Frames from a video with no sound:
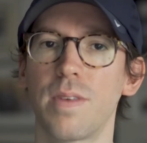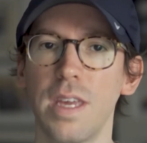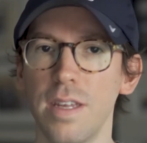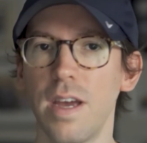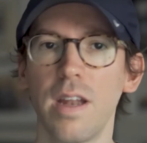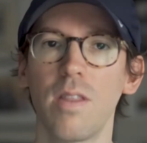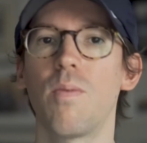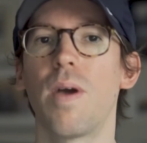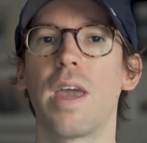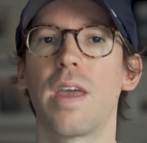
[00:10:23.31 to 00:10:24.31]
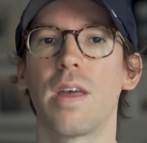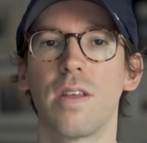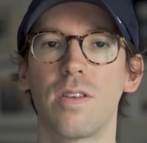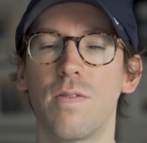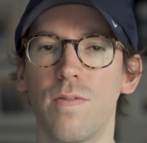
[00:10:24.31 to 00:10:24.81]
gets out of the way and
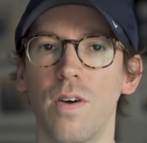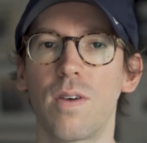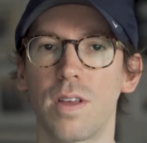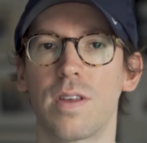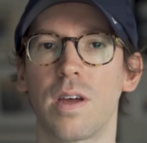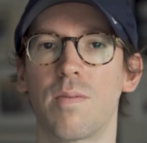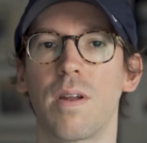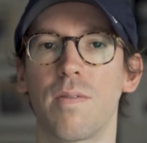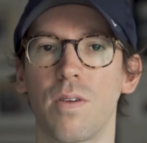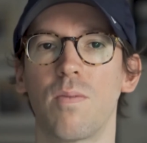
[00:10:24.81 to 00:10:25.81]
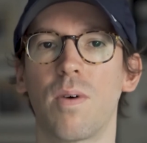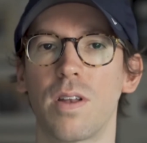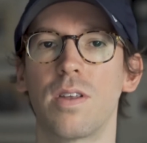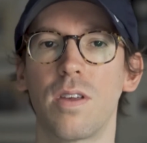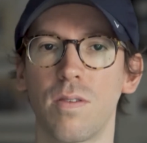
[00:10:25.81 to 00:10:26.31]
lets you focus on whatever you
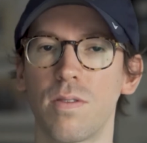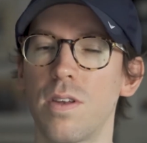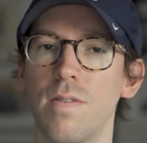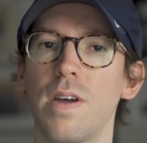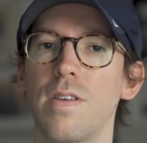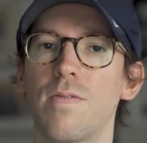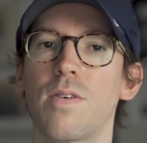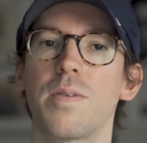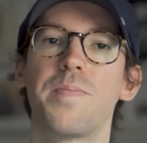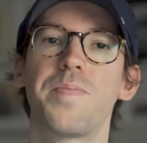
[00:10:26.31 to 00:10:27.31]
want to use the device for.